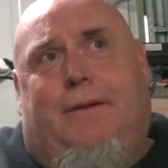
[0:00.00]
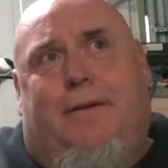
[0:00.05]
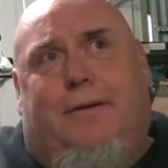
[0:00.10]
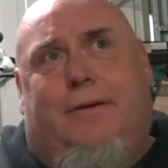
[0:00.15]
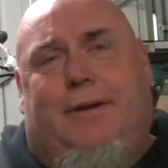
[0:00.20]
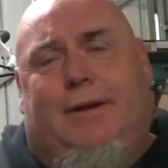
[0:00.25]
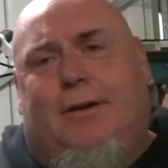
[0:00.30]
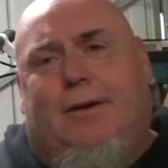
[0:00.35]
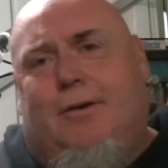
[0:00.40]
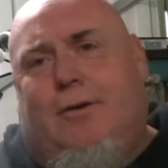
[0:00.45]
I
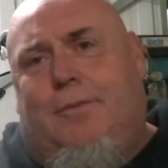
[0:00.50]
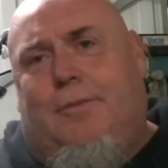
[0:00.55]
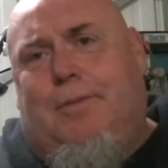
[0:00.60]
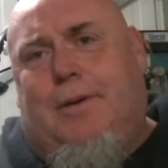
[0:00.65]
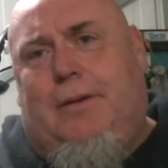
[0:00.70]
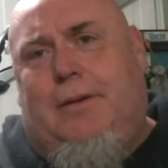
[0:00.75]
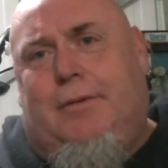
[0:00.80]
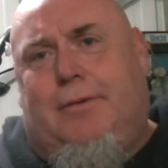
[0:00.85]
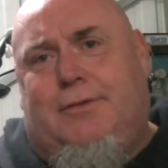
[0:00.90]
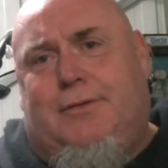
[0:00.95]
know a lot of
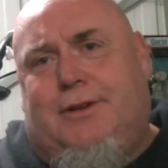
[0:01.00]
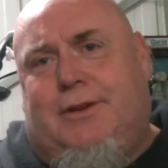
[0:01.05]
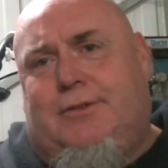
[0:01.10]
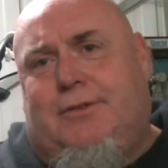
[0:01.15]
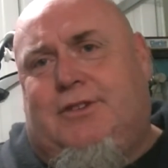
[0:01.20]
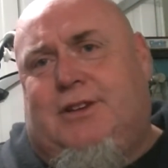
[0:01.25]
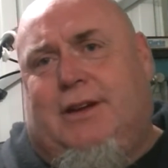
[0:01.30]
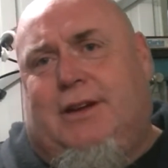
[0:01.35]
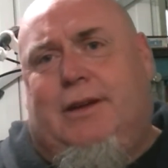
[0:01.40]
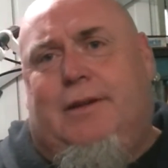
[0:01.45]
people who sell
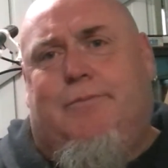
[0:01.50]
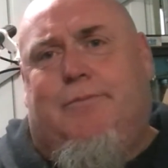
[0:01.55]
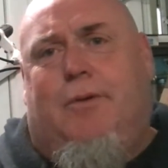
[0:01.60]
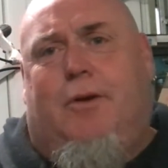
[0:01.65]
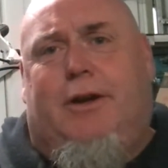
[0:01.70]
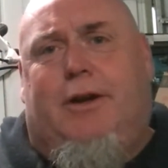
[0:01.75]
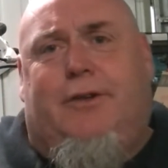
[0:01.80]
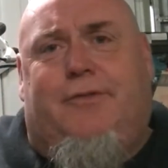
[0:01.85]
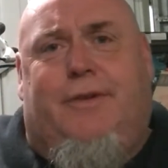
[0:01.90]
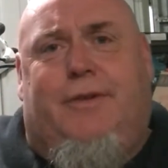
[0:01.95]
second-hand
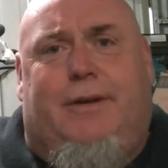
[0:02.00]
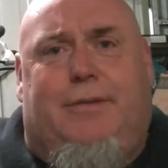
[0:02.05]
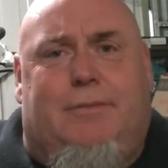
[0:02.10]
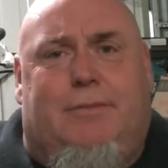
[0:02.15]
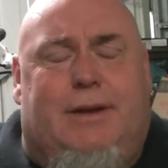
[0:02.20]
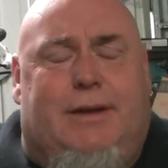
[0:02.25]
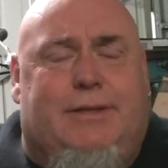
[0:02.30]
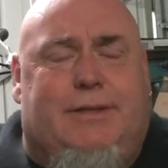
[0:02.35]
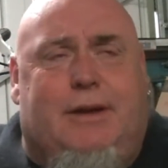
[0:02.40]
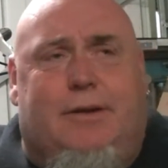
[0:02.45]
bikes think,
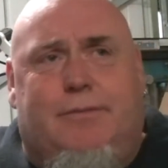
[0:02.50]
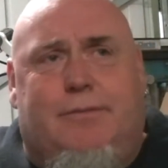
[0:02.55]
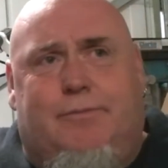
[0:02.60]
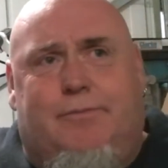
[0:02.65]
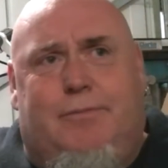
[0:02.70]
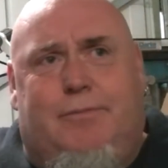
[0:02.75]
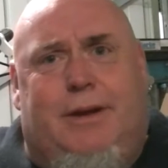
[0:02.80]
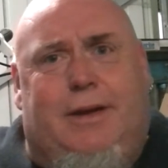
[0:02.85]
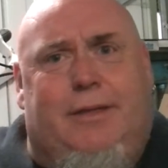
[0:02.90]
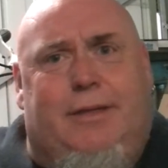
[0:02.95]
well, that don't
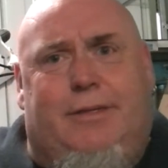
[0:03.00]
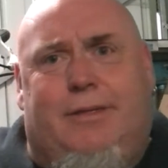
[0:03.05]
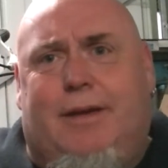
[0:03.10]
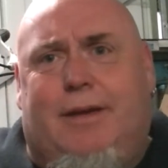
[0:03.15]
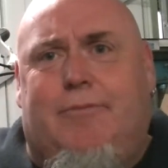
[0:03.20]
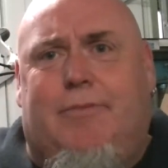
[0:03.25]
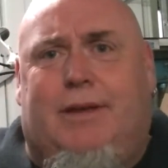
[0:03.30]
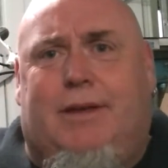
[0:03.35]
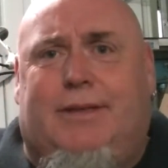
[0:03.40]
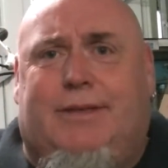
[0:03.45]
mean
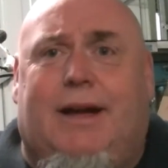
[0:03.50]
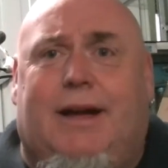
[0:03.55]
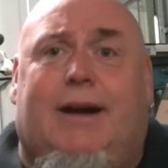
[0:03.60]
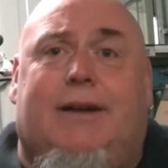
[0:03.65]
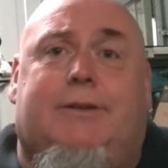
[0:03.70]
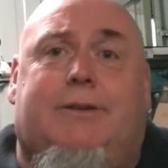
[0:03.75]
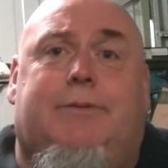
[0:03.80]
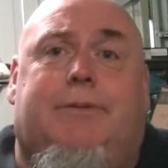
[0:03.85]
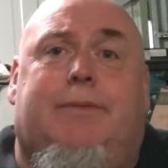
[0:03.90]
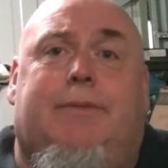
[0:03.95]
them, but it
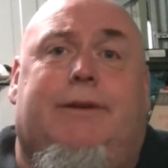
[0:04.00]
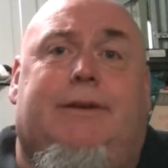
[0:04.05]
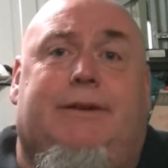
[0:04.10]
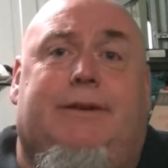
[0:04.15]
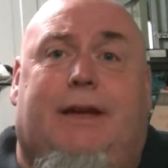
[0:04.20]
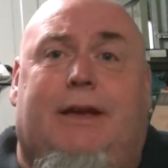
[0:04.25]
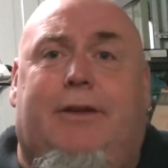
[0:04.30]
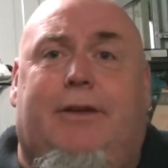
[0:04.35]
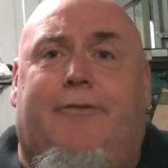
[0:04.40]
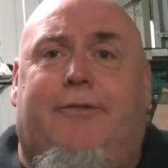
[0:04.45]
does. It means
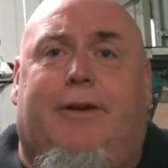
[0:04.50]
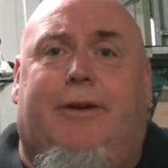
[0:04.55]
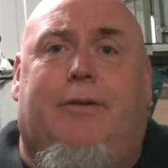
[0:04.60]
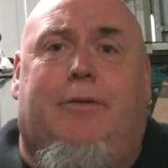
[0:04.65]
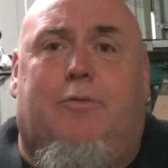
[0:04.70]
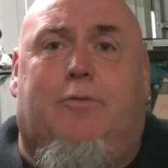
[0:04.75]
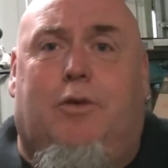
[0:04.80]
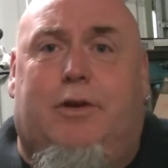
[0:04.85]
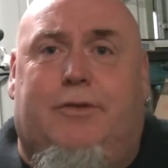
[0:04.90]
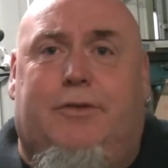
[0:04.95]
anything
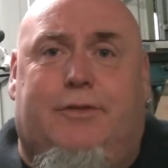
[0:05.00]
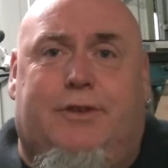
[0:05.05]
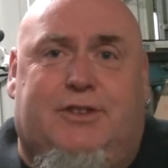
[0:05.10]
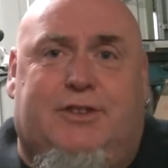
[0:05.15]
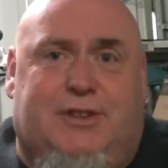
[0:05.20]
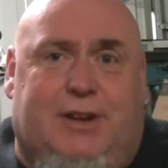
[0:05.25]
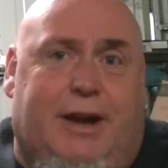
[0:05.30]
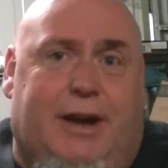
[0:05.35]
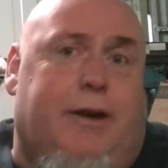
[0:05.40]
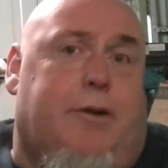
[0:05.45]
what is for
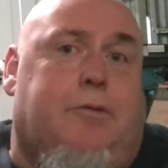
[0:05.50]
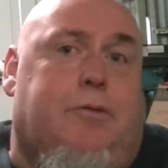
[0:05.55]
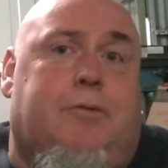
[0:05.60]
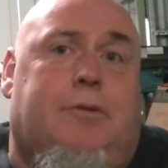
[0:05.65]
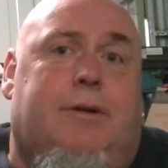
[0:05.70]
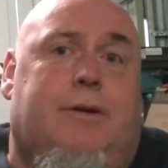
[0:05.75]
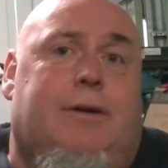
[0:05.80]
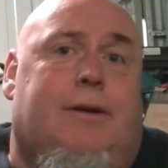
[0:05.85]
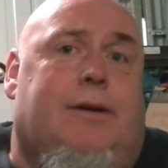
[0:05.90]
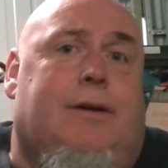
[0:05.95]
sale,
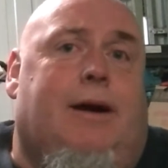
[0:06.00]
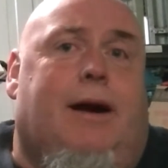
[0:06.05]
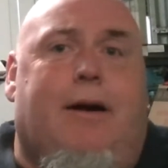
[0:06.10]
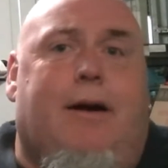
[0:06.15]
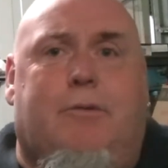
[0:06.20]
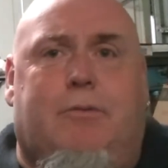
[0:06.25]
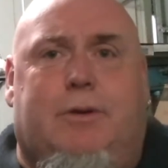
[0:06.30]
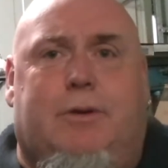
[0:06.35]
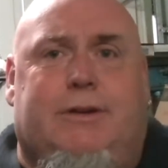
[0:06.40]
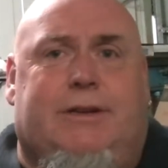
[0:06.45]

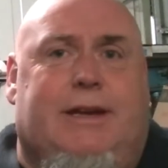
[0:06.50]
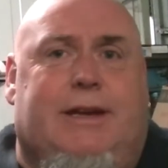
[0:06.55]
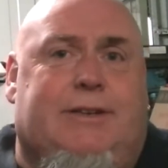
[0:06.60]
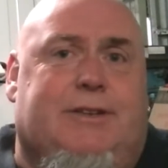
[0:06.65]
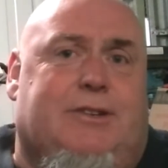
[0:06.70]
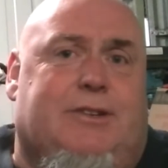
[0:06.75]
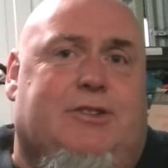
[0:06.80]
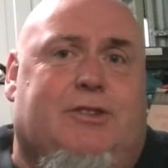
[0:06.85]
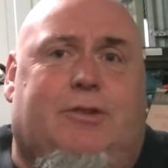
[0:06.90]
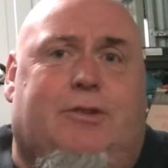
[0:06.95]
other words, has
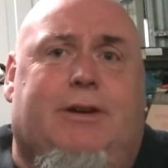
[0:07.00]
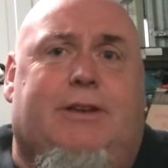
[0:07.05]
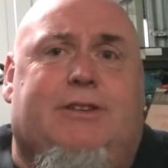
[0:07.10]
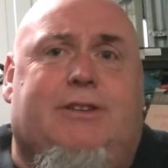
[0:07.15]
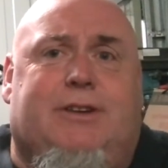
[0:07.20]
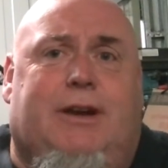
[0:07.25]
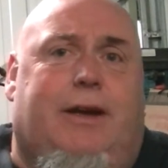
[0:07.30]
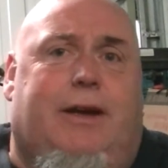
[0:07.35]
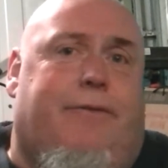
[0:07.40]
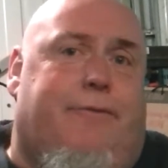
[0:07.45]
a sign
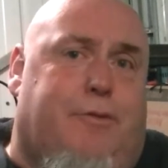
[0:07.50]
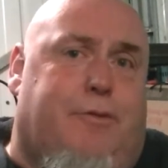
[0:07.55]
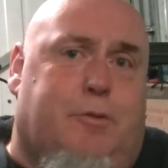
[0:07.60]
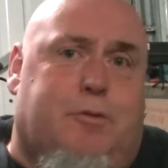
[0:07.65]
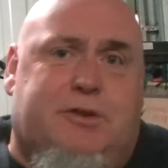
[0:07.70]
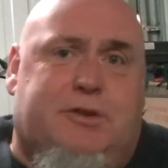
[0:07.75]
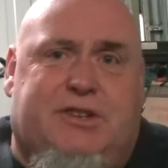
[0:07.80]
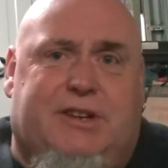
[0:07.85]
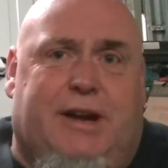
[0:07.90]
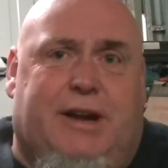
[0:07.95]
saying
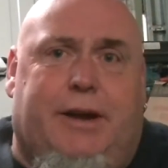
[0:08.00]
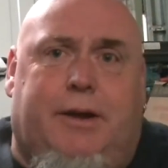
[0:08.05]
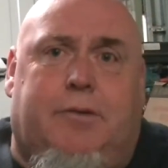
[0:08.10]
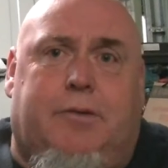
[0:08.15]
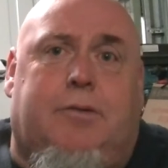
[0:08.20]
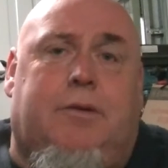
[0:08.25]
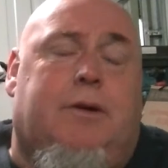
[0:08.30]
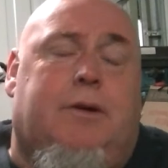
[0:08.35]
for sale.